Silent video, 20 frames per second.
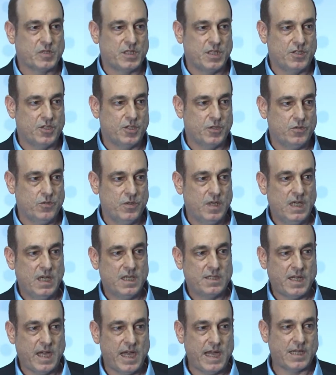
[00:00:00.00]
to
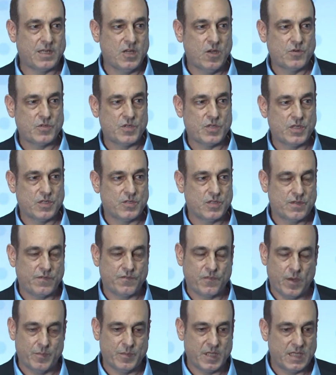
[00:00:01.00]
do diagnosis
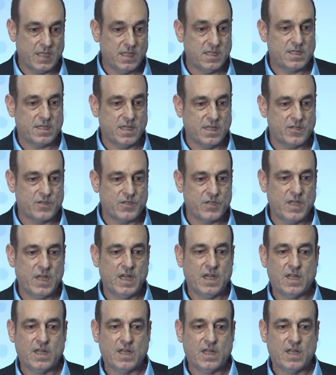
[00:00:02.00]
from a distance